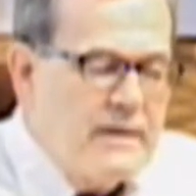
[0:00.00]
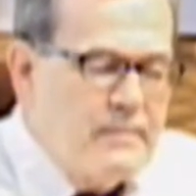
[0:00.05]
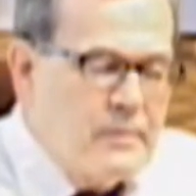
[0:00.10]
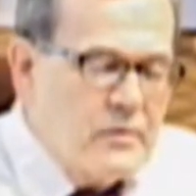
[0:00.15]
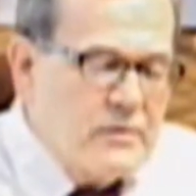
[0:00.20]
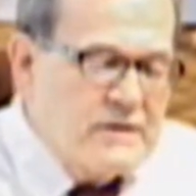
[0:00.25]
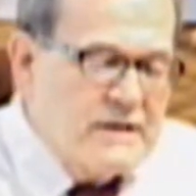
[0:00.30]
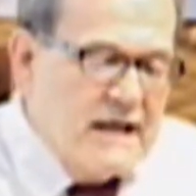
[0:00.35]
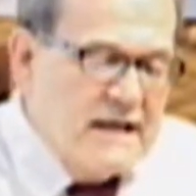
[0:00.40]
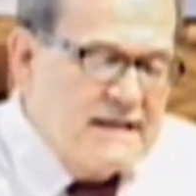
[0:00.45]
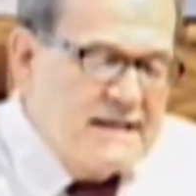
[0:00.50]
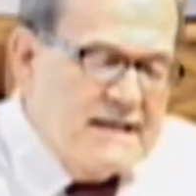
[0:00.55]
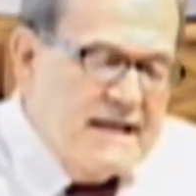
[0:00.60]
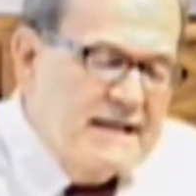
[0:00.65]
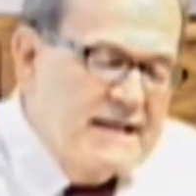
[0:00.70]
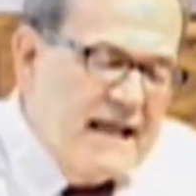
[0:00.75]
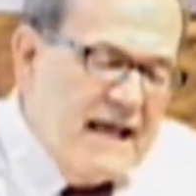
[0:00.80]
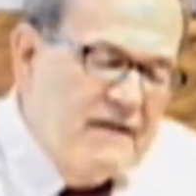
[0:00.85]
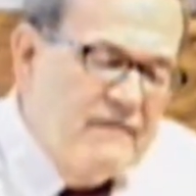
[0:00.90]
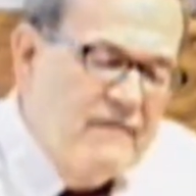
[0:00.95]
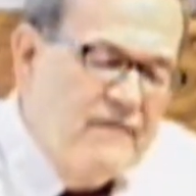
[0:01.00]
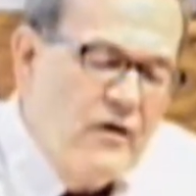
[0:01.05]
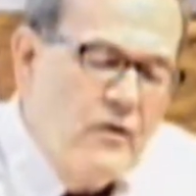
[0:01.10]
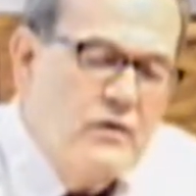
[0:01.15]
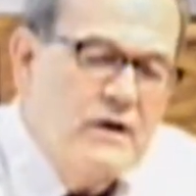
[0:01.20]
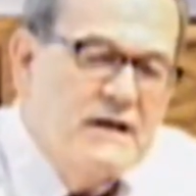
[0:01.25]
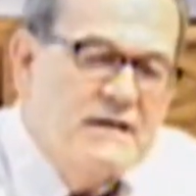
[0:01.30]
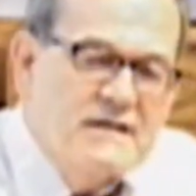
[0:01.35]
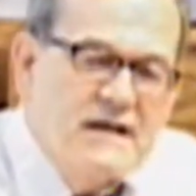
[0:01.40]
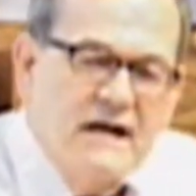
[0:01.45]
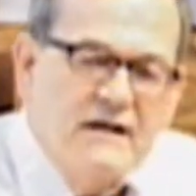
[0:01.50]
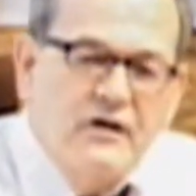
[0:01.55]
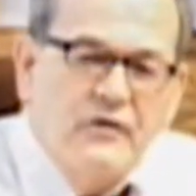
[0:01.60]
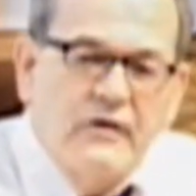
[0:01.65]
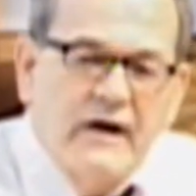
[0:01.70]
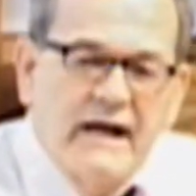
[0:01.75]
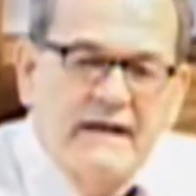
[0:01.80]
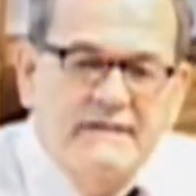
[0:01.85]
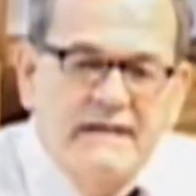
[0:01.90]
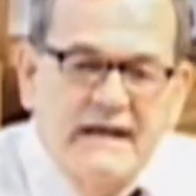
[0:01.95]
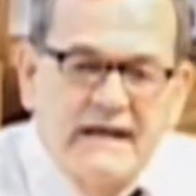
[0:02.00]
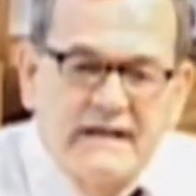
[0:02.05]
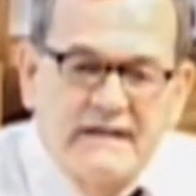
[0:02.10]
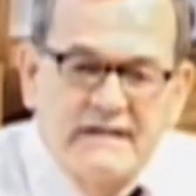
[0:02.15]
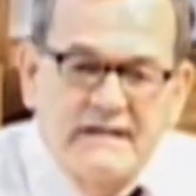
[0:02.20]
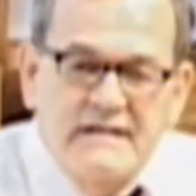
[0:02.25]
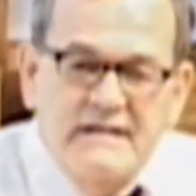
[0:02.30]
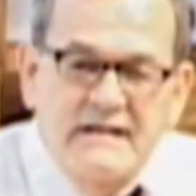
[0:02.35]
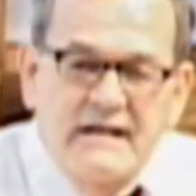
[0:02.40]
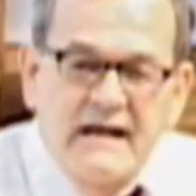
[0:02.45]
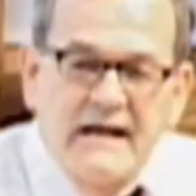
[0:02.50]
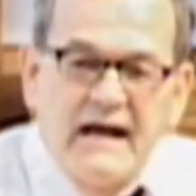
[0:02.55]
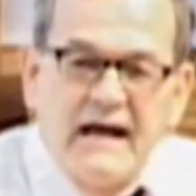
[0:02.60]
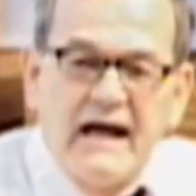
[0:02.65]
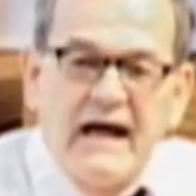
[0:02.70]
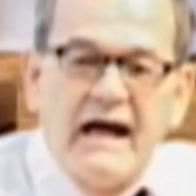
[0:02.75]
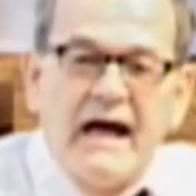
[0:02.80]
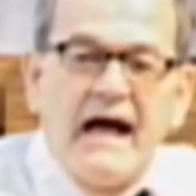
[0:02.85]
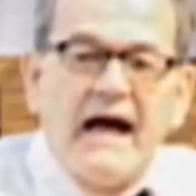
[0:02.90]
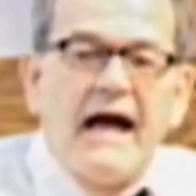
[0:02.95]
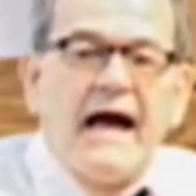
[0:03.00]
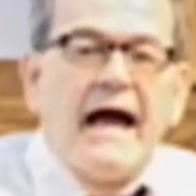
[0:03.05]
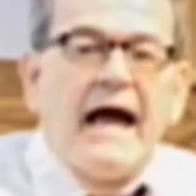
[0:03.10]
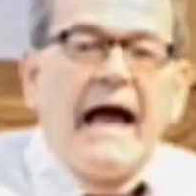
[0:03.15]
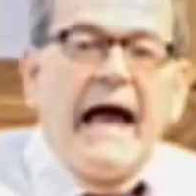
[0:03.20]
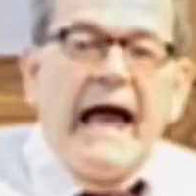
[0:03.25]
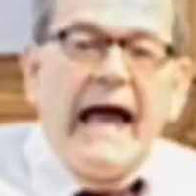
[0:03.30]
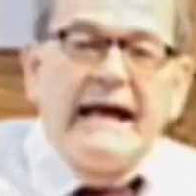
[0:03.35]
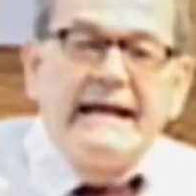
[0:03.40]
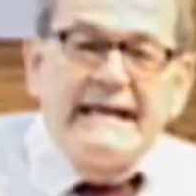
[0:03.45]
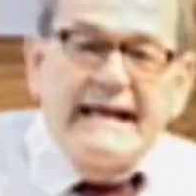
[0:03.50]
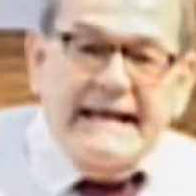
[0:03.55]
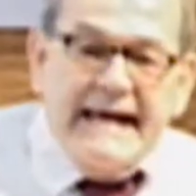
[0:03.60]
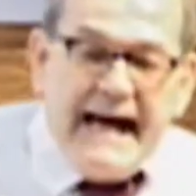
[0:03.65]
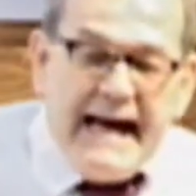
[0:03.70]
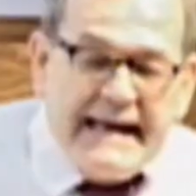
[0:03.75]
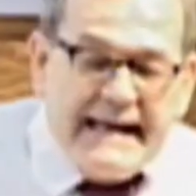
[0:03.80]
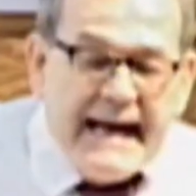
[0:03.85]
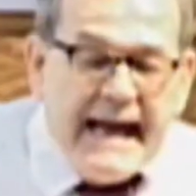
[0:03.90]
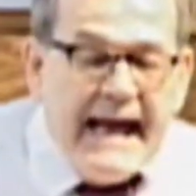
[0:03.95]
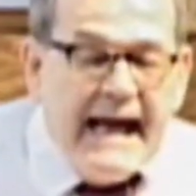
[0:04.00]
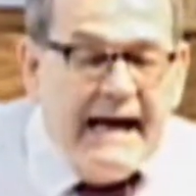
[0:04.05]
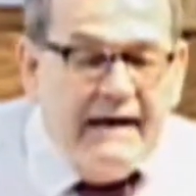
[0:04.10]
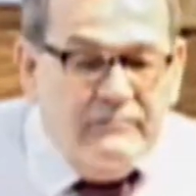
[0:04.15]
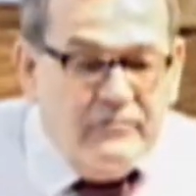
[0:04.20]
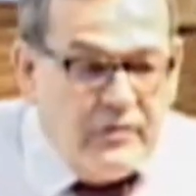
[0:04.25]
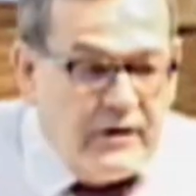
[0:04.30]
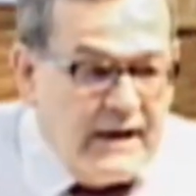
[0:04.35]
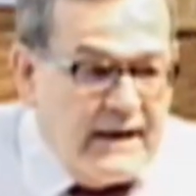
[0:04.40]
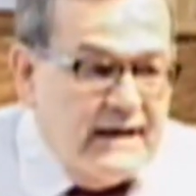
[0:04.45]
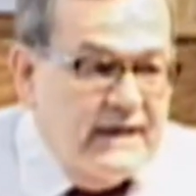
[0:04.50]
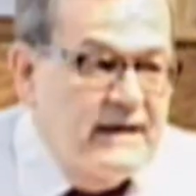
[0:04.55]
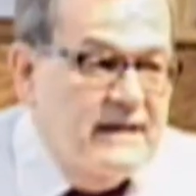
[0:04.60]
3% said they'd focus on grandkids. And you gotta have